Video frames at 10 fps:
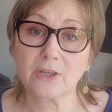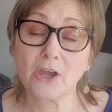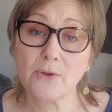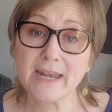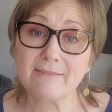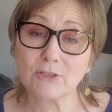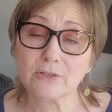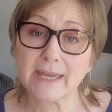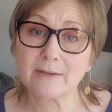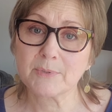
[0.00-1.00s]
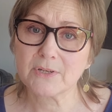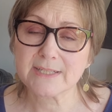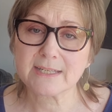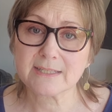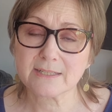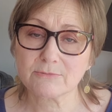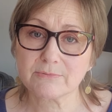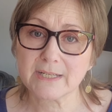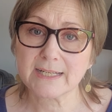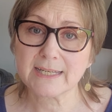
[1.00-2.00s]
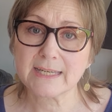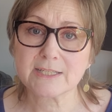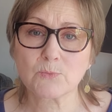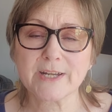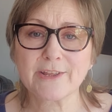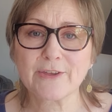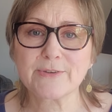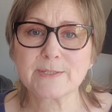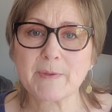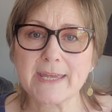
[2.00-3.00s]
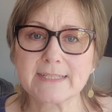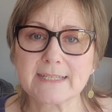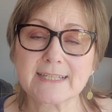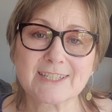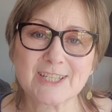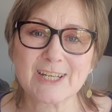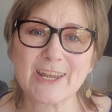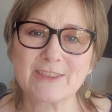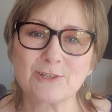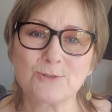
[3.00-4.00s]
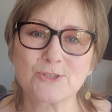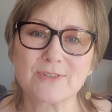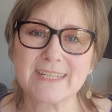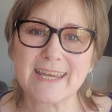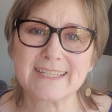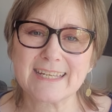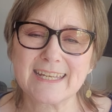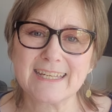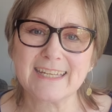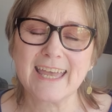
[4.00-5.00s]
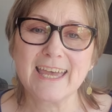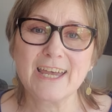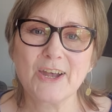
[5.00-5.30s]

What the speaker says: Go and have a look at it, because it's one of those patterns. It's like the laundry day tee.